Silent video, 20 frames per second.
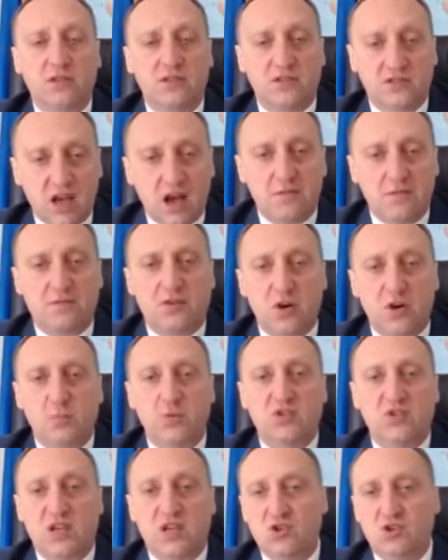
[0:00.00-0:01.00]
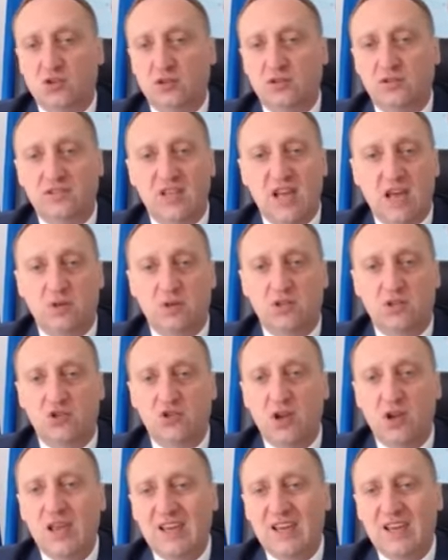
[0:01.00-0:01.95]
suffer reputational damage.